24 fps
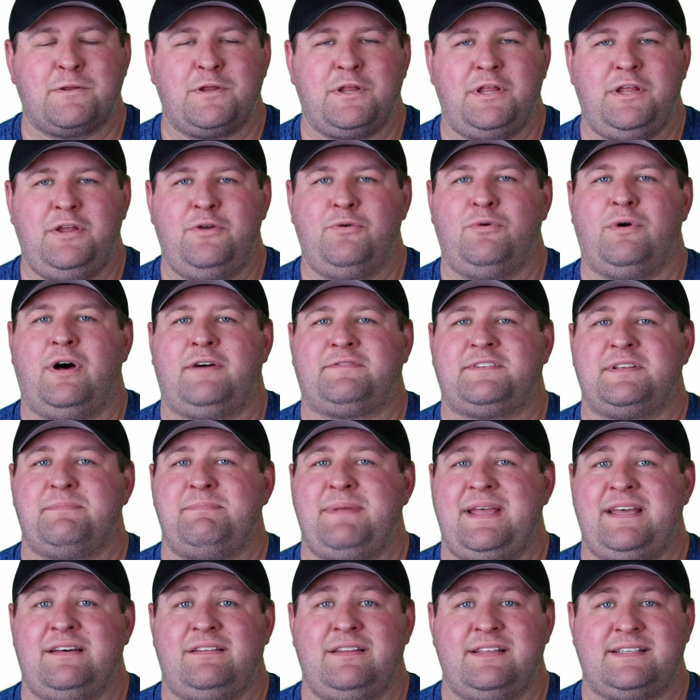You will have to
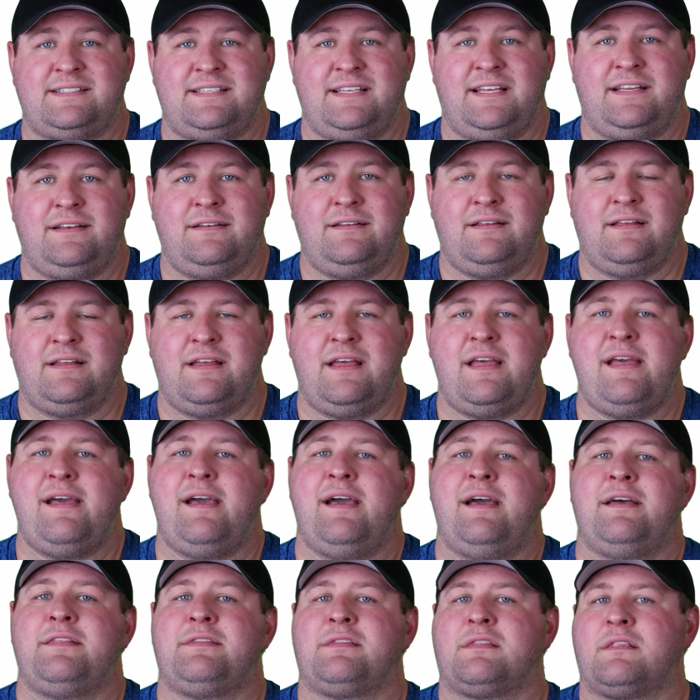mail this in,
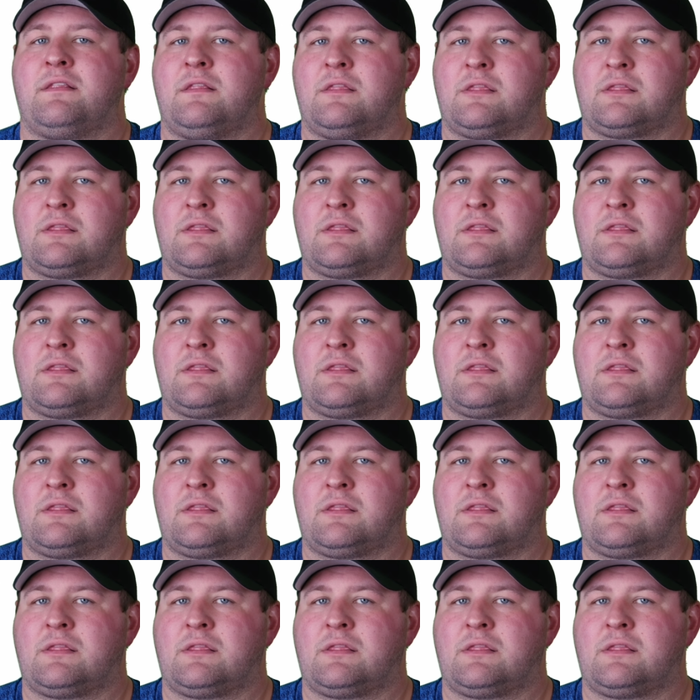and